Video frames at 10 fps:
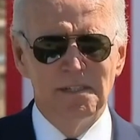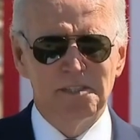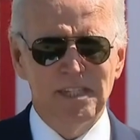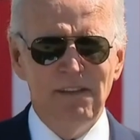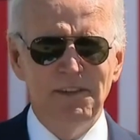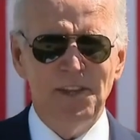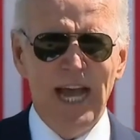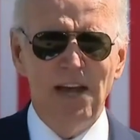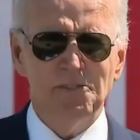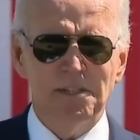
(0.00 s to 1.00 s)

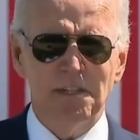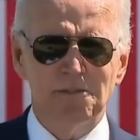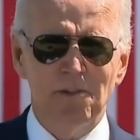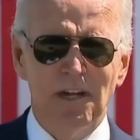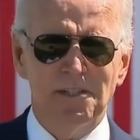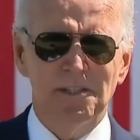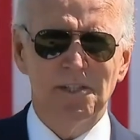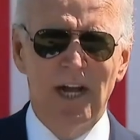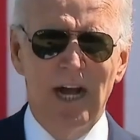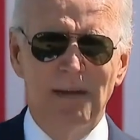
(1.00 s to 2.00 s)
7,000 construction
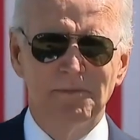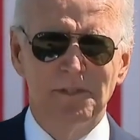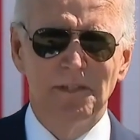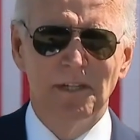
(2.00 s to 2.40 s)
jobs,